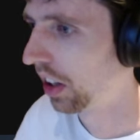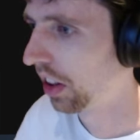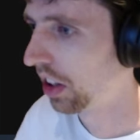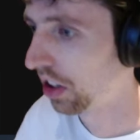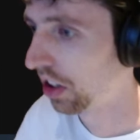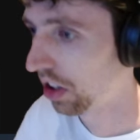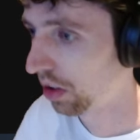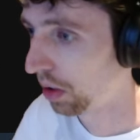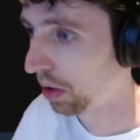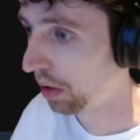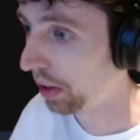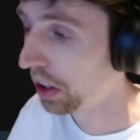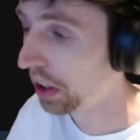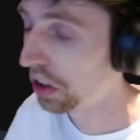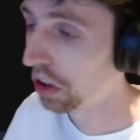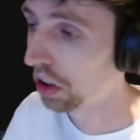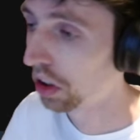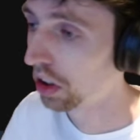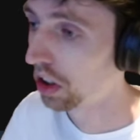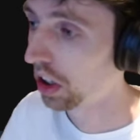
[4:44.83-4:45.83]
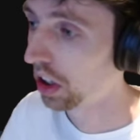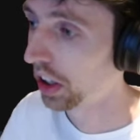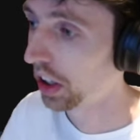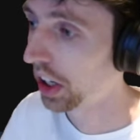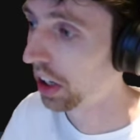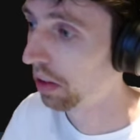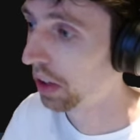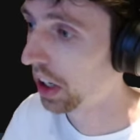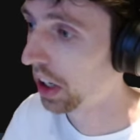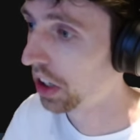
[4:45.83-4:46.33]
This is what makes your
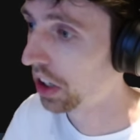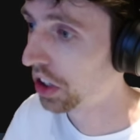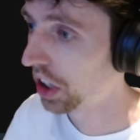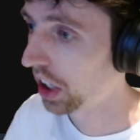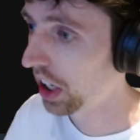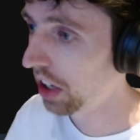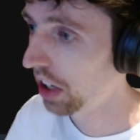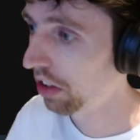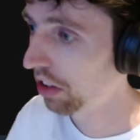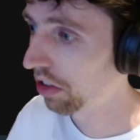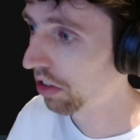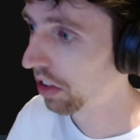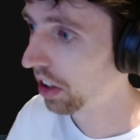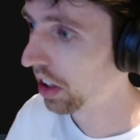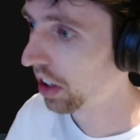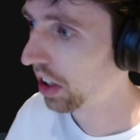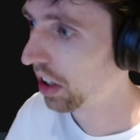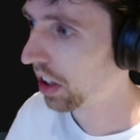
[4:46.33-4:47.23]
Arcane Barrage cleave.